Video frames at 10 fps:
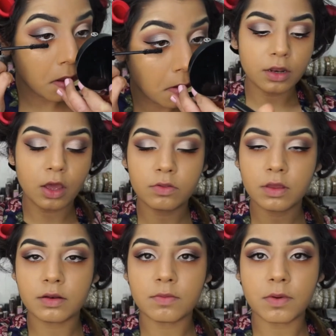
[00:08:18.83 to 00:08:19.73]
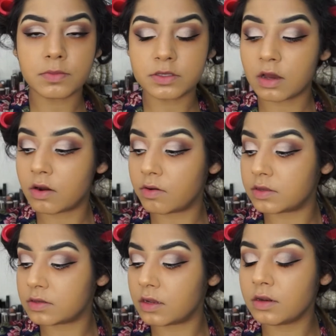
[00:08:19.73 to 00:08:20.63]
Now that my mascara
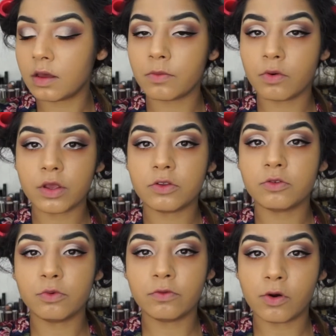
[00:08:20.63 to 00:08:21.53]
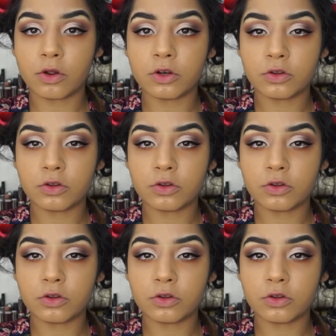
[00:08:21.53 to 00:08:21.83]
is done, I'm going to move on